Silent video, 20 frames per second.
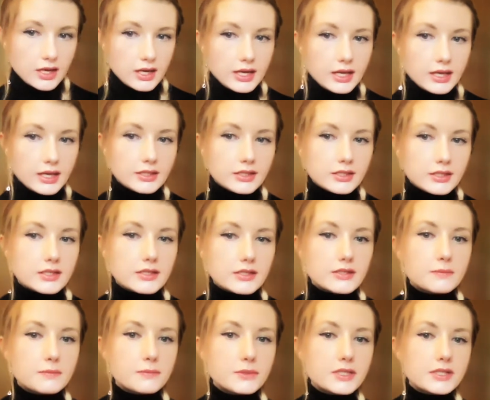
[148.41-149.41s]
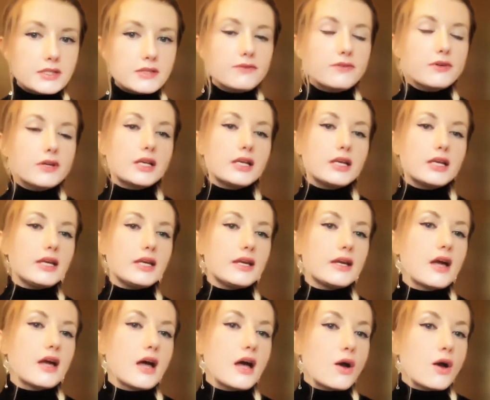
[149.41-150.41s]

and specifically